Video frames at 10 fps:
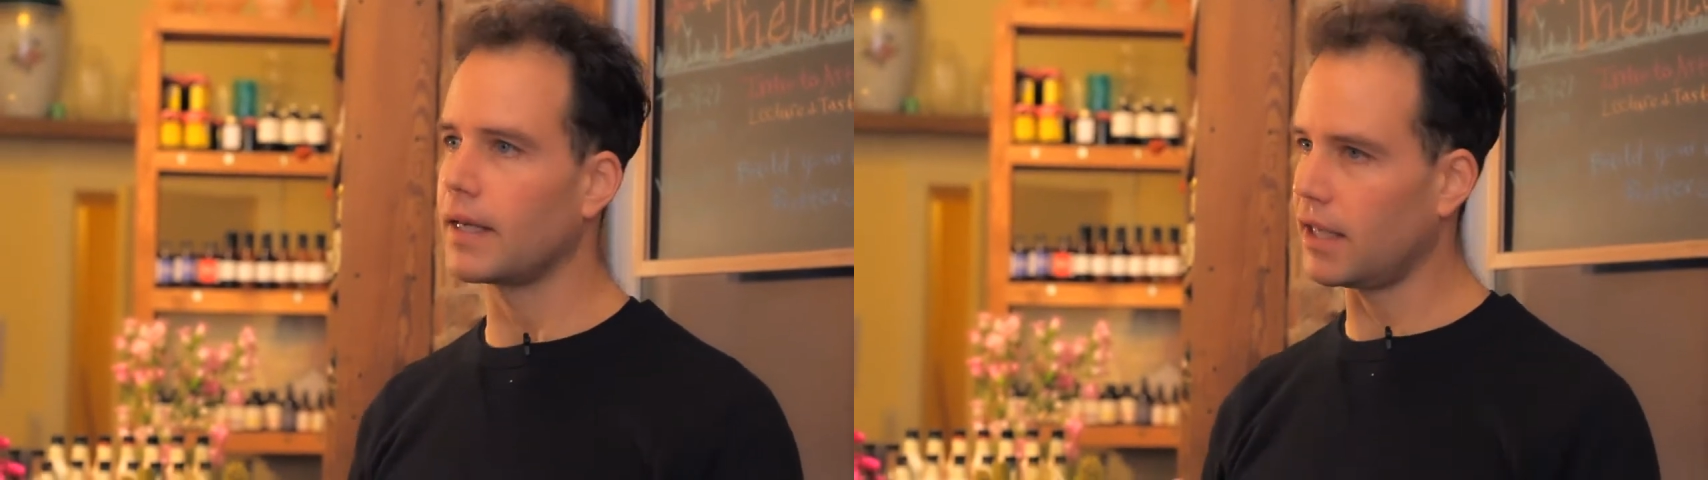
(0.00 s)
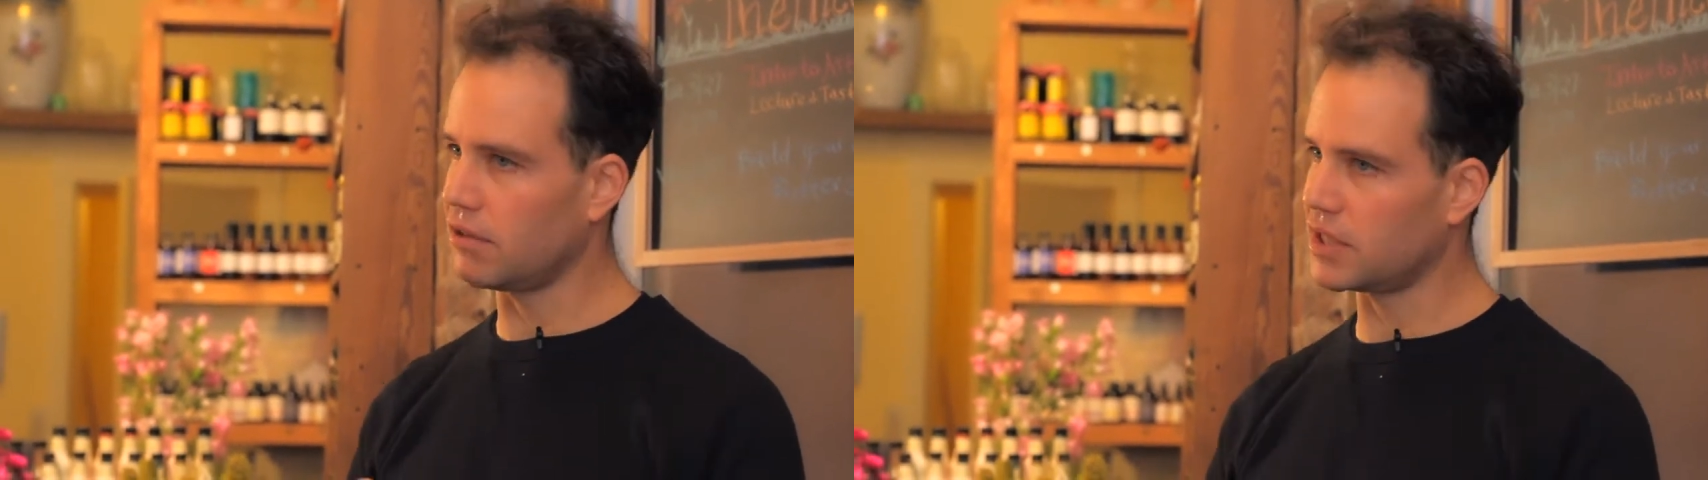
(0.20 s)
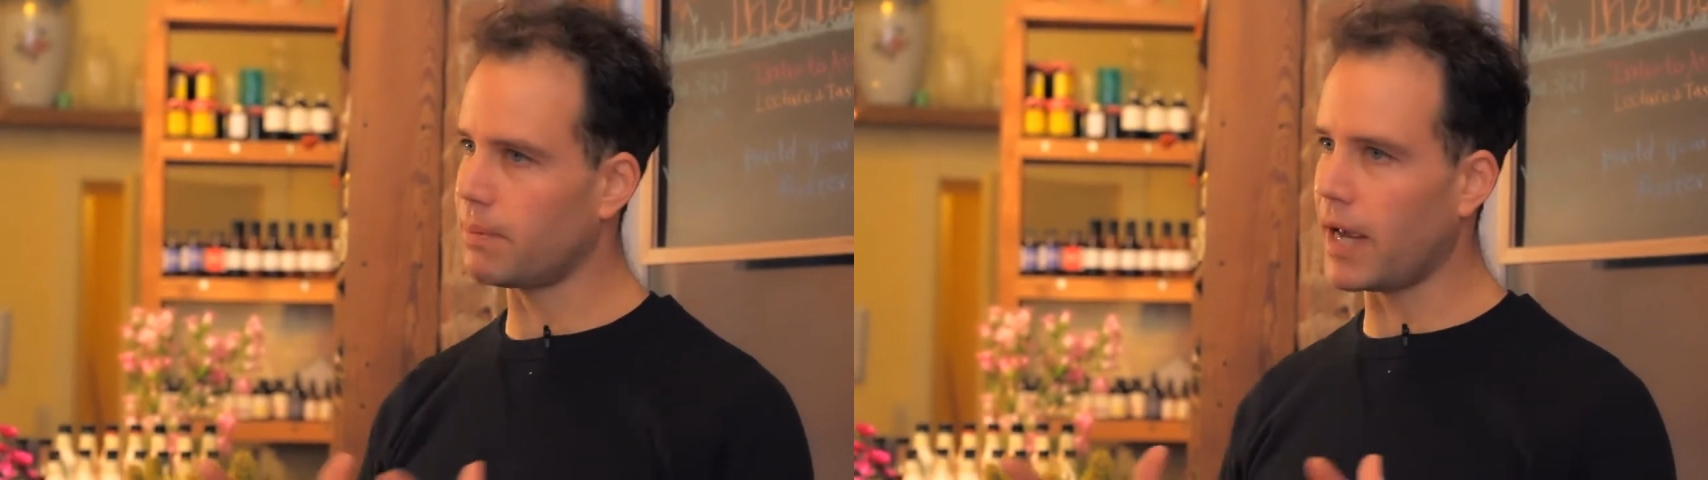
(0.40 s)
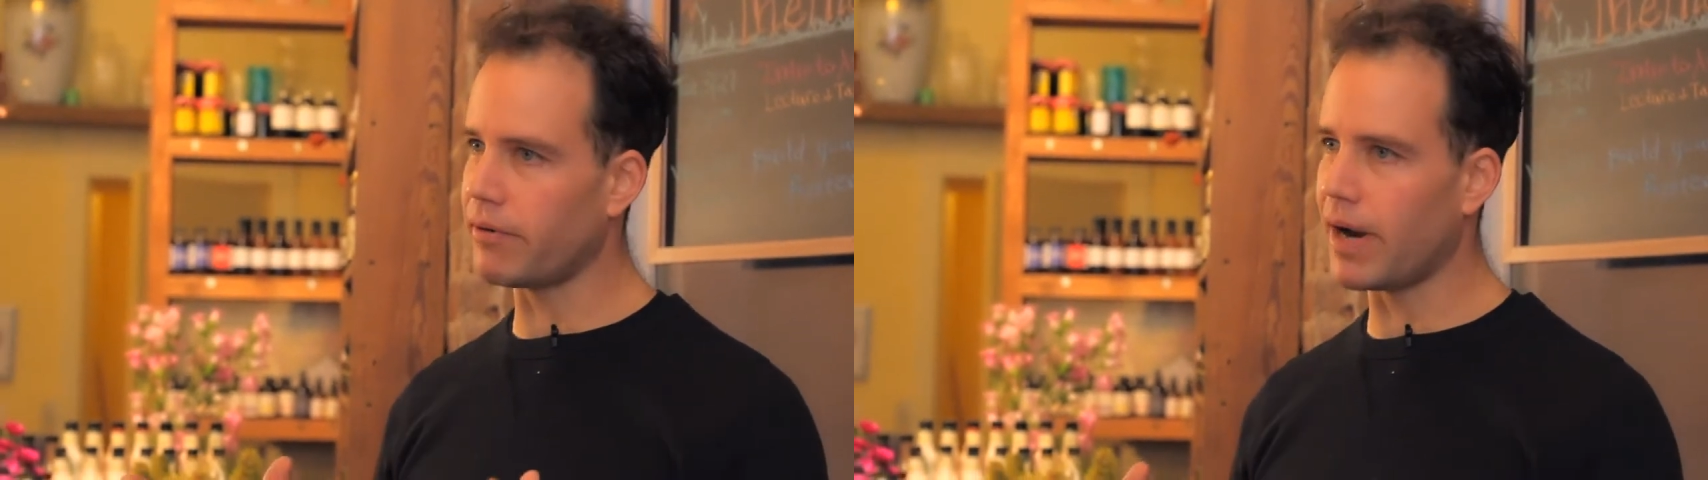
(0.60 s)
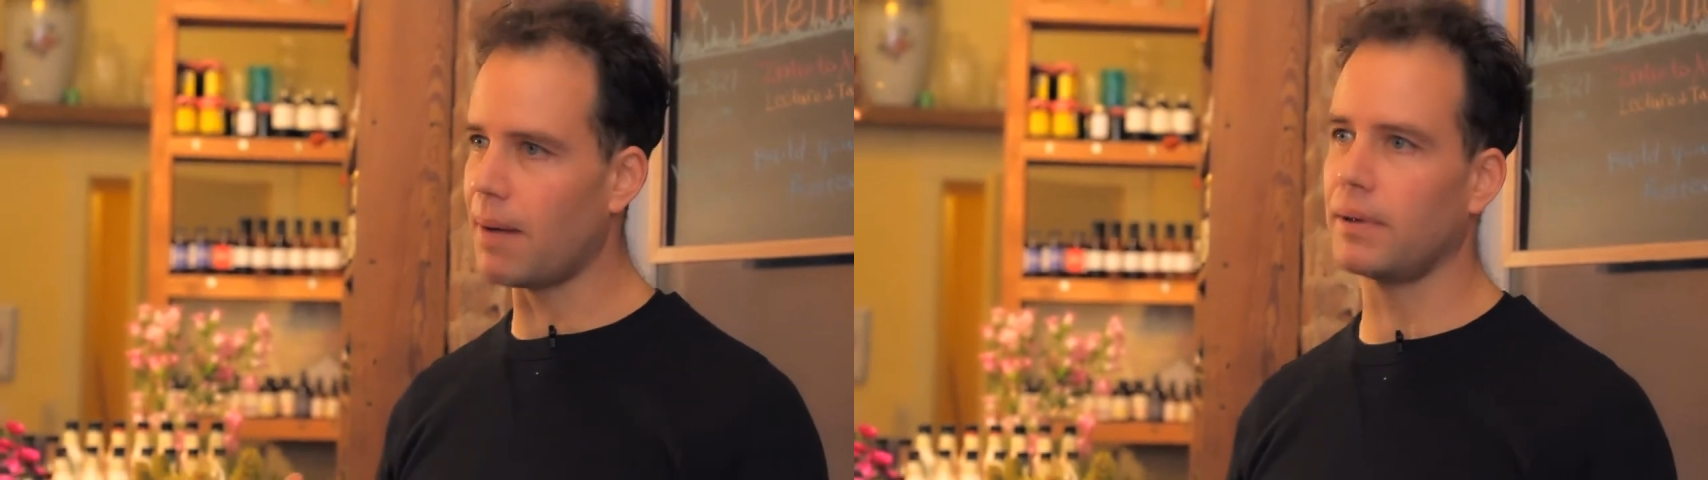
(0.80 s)
it'll
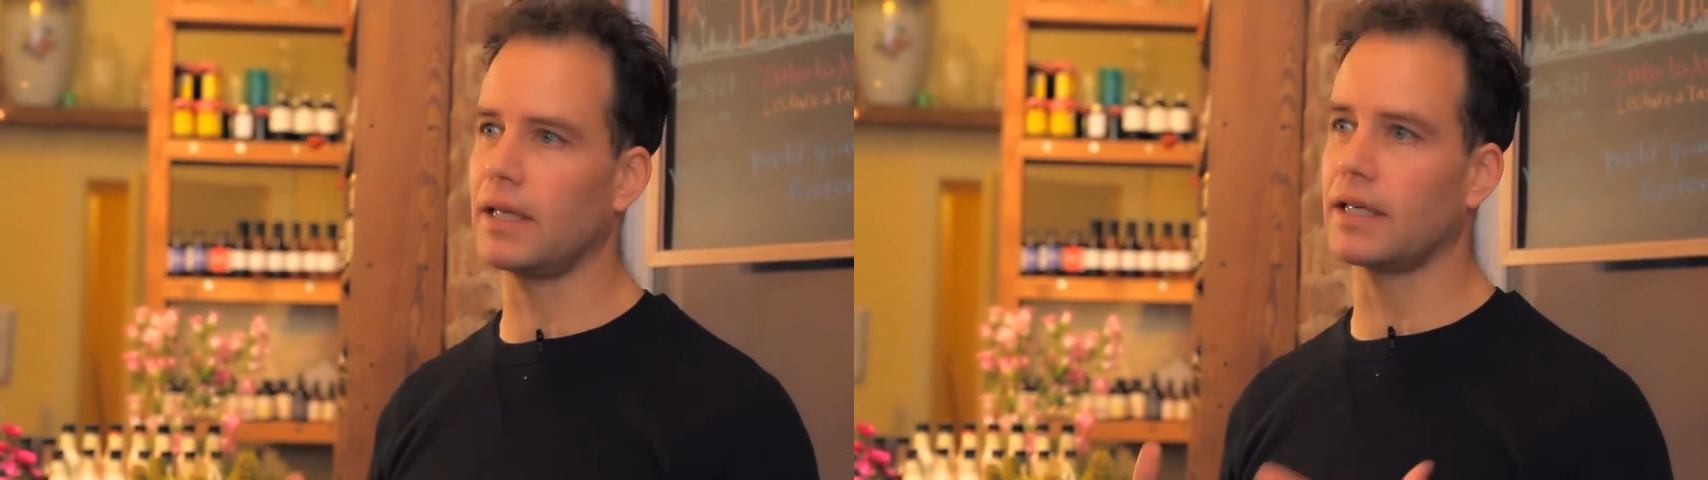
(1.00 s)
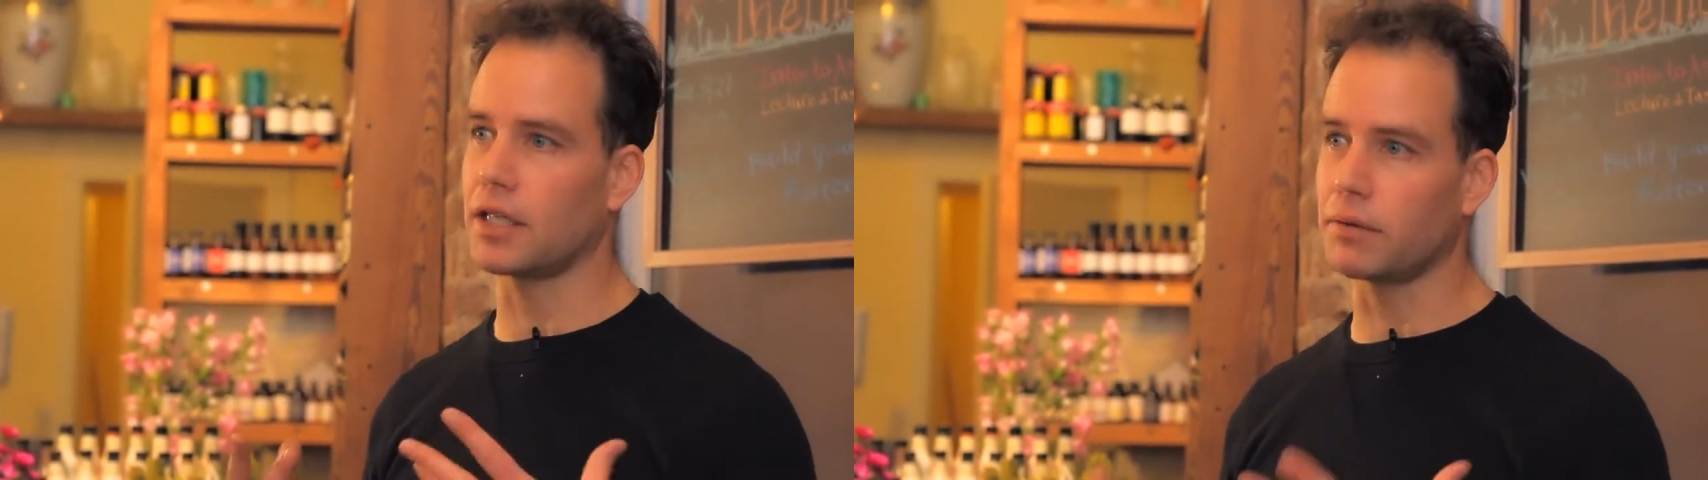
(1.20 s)
expand rapidly, it could